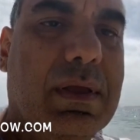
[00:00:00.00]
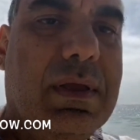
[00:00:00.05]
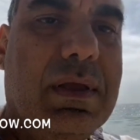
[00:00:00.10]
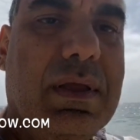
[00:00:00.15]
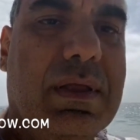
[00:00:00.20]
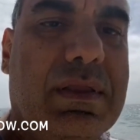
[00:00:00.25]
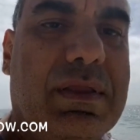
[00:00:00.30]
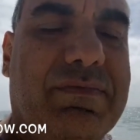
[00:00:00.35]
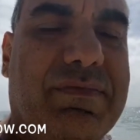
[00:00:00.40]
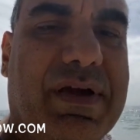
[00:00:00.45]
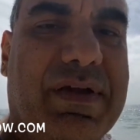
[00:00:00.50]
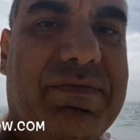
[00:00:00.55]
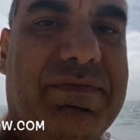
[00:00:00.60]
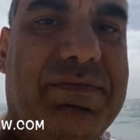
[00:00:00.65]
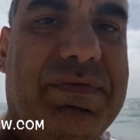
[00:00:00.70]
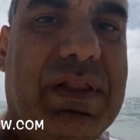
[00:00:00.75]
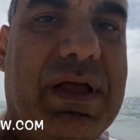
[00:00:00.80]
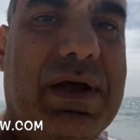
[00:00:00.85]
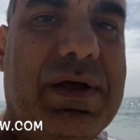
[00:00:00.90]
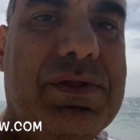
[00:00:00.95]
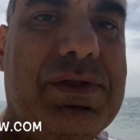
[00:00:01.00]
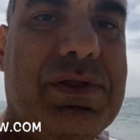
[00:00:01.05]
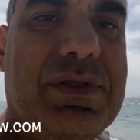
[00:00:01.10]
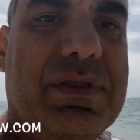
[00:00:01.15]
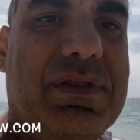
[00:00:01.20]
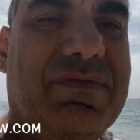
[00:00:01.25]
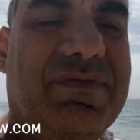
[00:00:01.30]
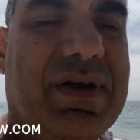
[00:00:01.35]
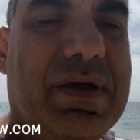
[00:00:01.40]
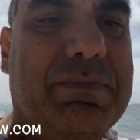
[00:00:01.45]
divine flesh,
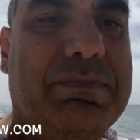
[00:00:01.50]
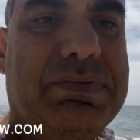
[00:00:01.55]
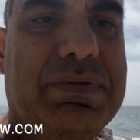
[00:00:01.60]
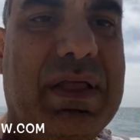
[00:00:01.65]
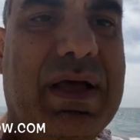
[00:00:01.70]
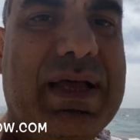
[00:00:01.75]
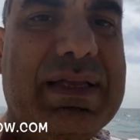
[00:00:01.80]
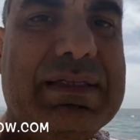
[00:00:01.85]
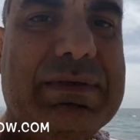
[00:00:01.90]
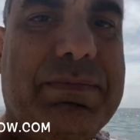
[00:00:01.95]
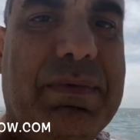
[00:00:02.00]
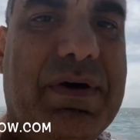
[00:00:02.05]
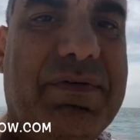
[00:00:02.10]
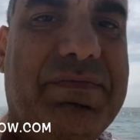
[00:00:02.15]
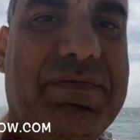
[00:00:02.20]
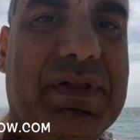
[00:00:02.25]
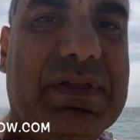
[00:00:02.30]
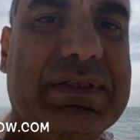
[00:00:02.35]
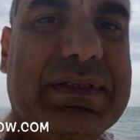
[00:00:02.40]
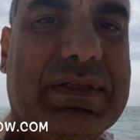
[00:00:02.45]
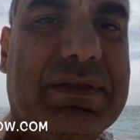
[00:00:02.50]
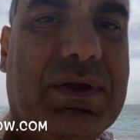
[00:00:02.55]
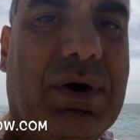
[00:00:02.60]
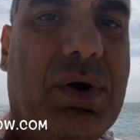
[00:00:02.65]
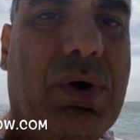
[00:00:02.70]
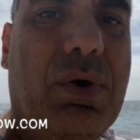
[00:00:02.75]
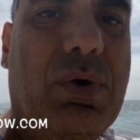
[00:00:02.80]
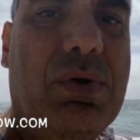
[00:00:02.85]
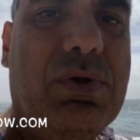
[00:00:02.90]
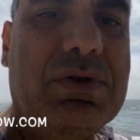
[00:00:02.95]
divine plasma fills in the
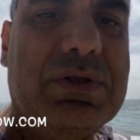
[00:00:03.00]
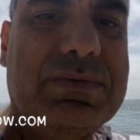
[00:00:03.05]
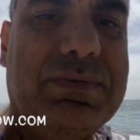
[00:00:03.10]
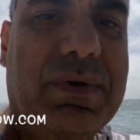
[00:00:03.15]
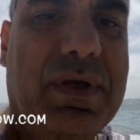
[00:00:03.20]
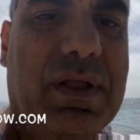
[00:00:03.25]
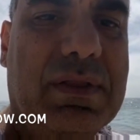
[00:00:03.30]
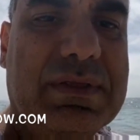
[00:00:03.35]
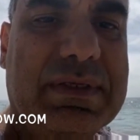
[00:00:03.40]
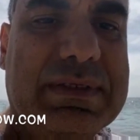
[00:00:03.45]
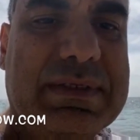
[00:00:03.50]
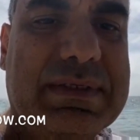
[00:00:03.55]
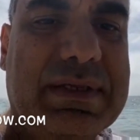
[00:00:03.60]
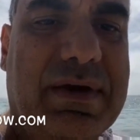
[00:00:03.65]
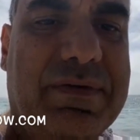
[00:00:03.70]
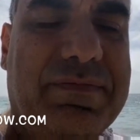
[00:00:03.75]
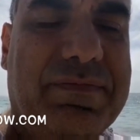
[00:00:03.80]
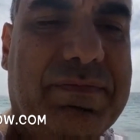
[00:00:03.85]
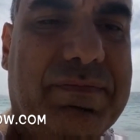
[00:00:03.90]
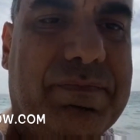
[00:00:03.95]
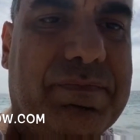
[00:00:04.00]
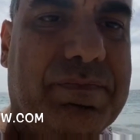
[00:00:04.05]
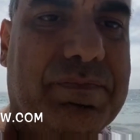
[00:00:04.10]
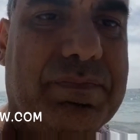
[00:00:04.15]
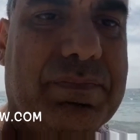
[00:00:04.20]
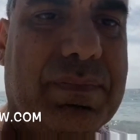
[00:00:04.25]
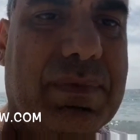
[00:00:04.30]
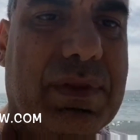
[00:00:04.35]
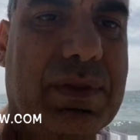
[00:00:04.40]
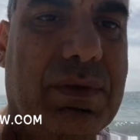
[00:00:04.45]
holes with all the stuff
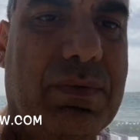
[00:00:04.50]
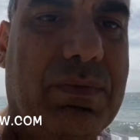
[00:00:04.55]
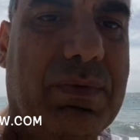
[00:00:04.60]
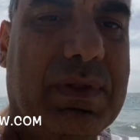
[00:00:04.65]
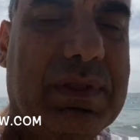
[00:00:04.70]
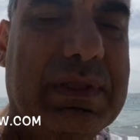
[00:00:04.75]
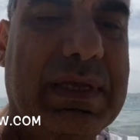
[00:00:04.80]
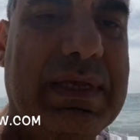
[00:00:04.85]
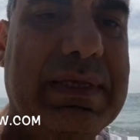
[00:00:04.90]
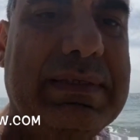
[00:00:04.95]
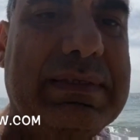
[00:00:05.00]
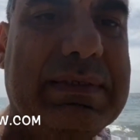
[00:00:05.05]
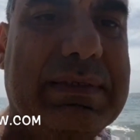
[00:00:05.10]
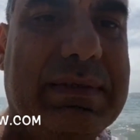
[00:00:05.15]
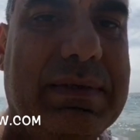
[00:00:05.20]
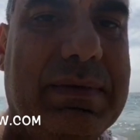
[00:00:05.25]
you released